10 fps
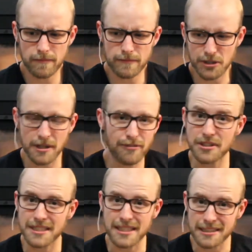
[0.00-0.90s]
some
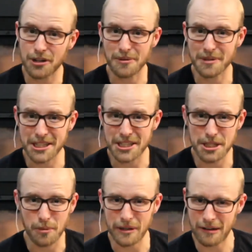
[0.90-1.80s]
differences in our
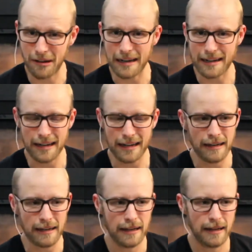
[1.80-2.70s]
relationship with God,
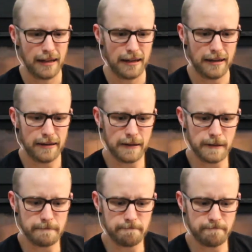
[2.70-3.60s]
and
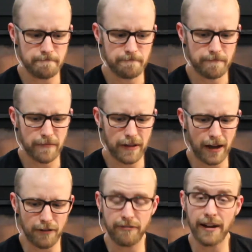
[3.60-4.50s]
um,
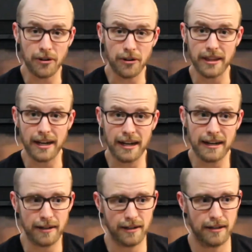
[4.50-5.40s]
I've found that
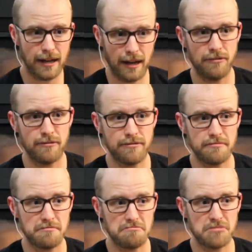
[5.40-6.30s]
I have
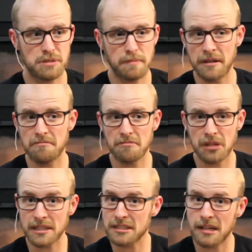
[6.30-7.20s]
spent
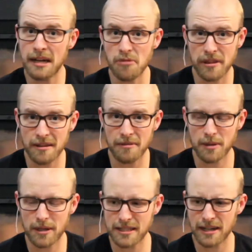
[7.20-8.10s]
less time with Him
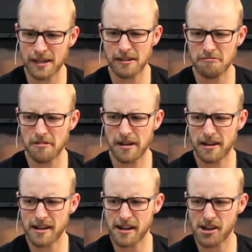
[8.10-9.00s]
because I
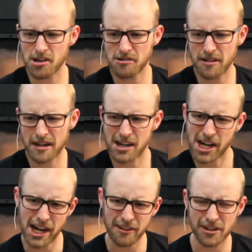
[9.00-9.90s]

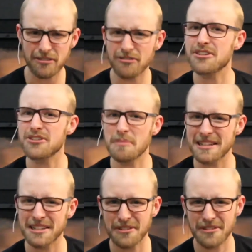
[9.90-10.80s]
kind of convinced
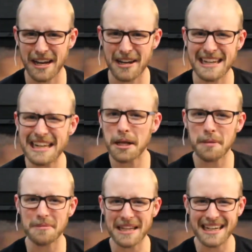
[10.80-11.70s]
myself that I need
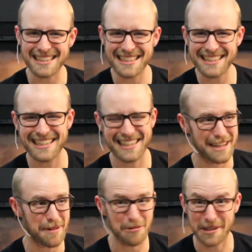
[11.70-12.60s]
Him less because I'm
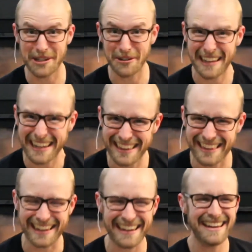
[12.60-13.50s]
not really doing
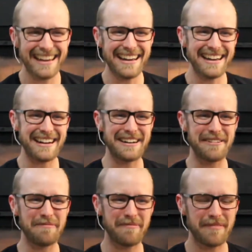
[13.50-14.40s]
anything.
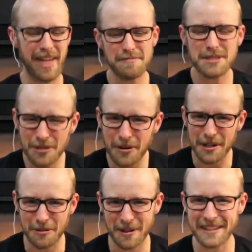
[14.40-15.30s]
Um, I'm still to
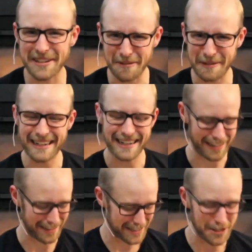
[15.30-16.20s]
work a little bit
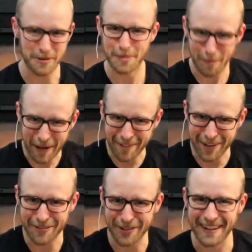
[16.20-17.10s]
and still preparing
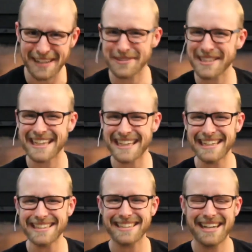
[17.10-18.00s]
for times like
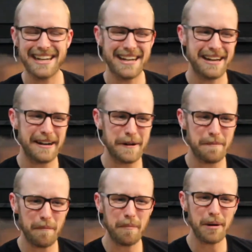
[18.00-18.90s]
these,
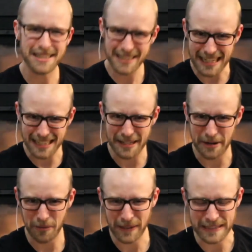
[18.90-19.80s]
um, but it's less than it
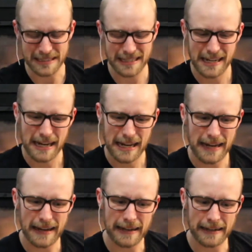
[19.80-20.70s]
was,
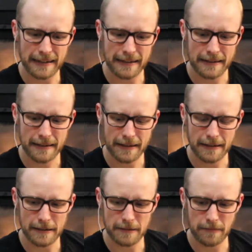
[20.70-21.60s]
and
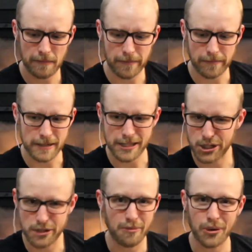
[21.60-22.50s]
uh, it's
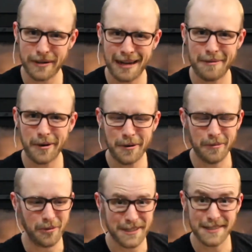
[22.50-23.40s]
just more time at
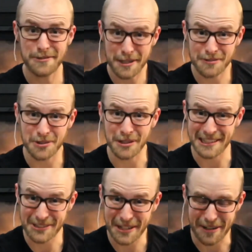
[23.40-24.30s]
home, which is restful and
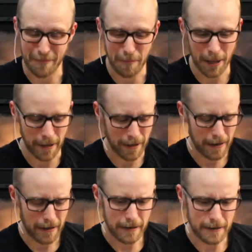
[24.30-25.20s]
it's good. But
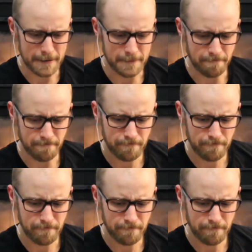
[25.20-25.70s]
um,